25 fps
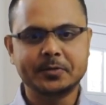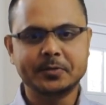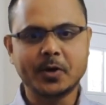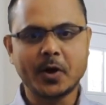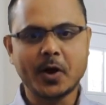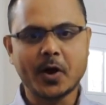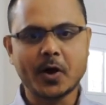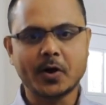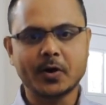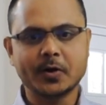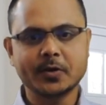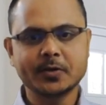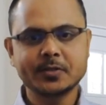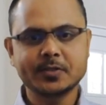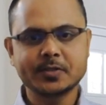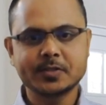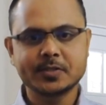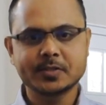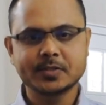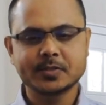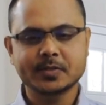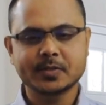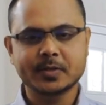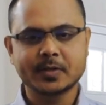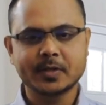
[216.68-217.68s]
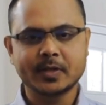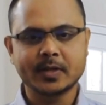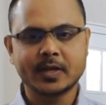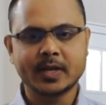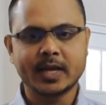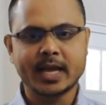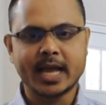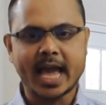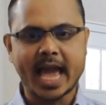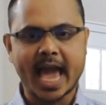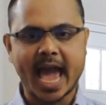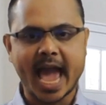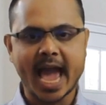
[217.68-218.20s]
dogs,
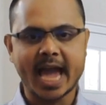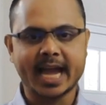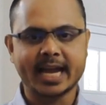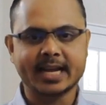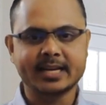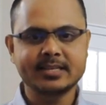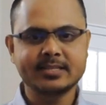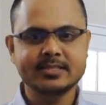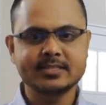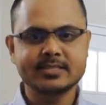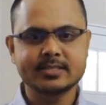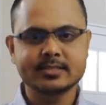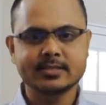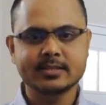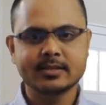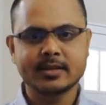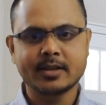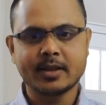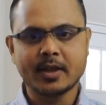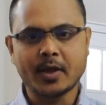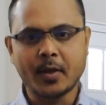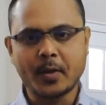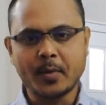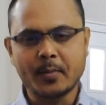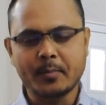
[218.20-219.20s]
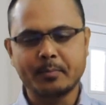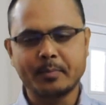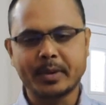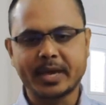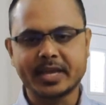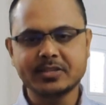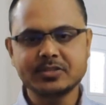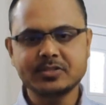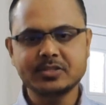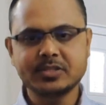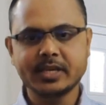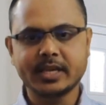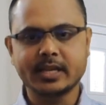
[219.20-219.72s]
hats,
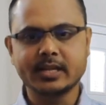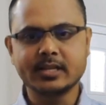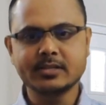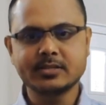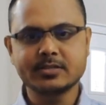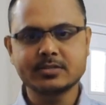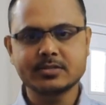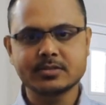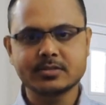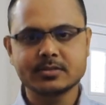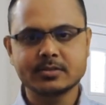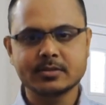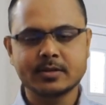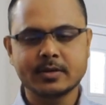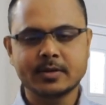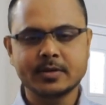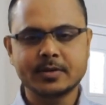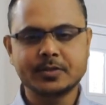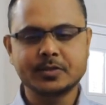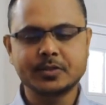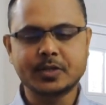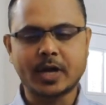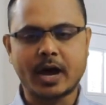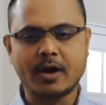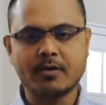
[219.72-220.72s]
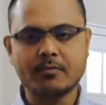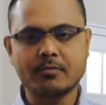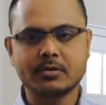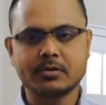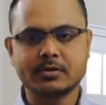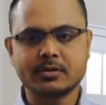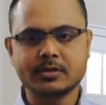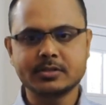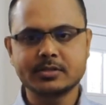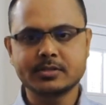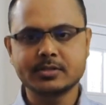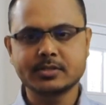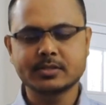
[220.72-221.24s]
pencils,
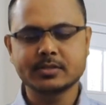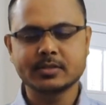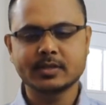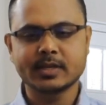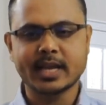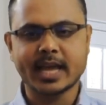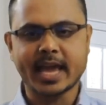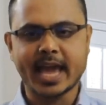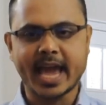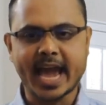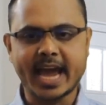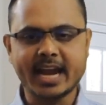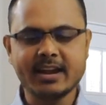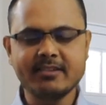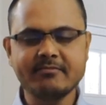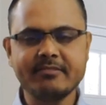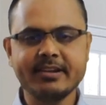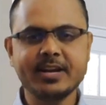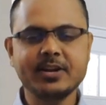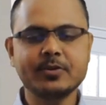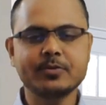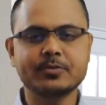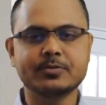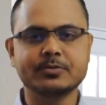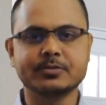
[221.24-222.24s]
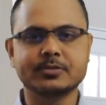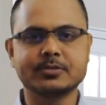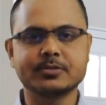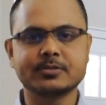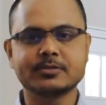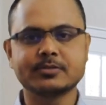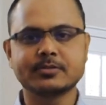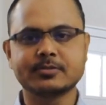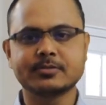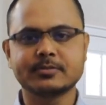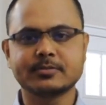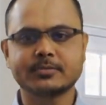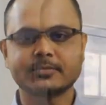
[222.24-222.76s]
towers, and
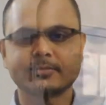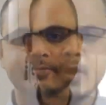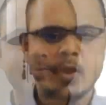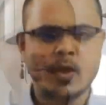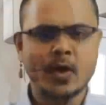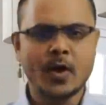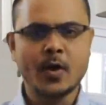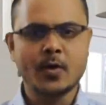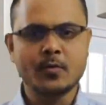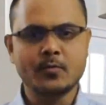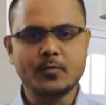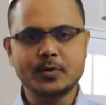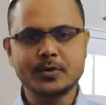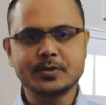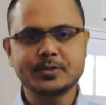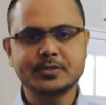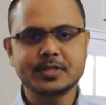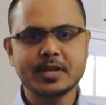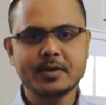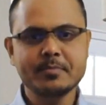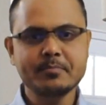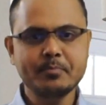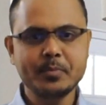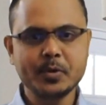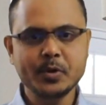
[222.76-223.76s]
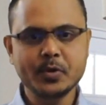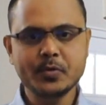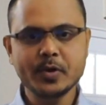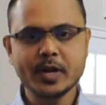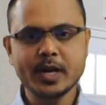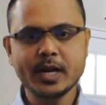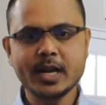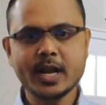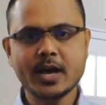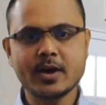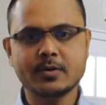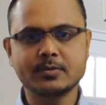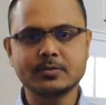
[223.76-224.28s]
windows. For some
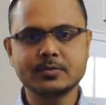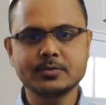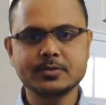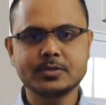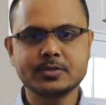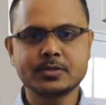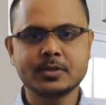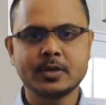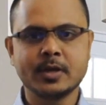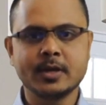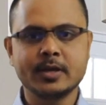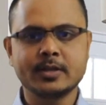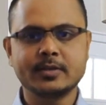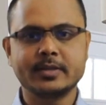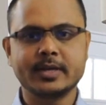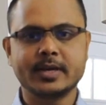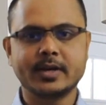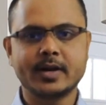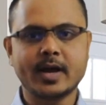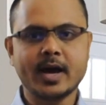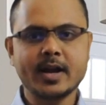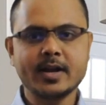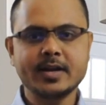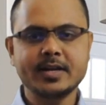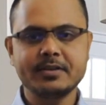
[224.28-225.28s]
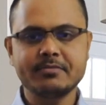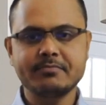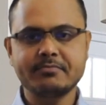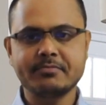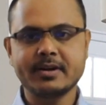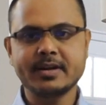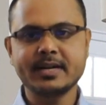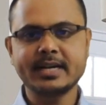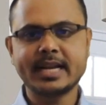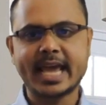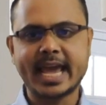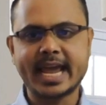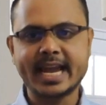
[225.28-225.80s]
plural nouns, there are
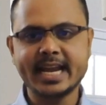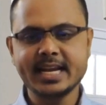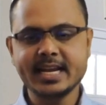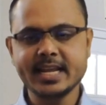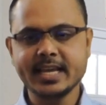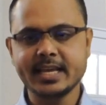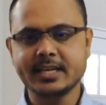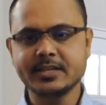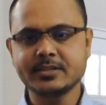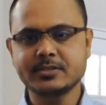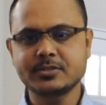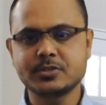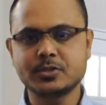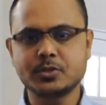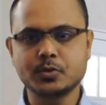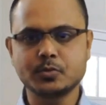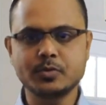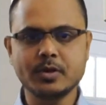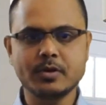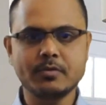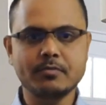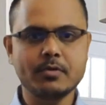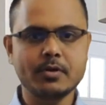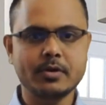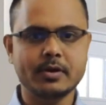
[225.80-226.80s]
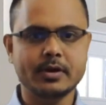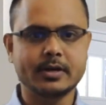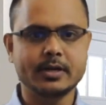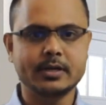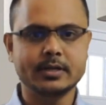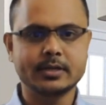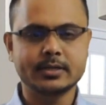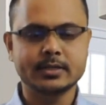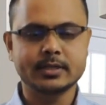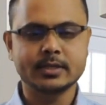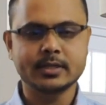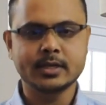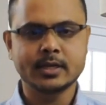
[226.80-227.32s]
different endings to the
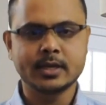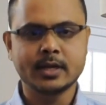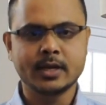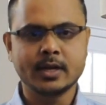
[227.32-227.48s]
word.